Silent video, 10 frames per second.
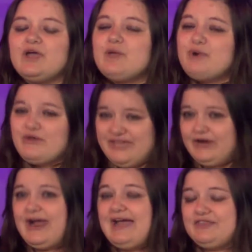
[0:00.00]
both
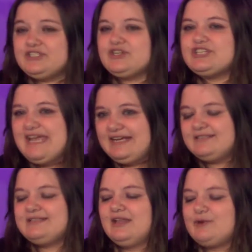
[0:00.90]
here at the church and in
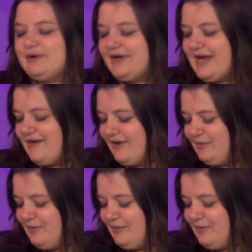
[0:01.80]
Celebrate Recovery,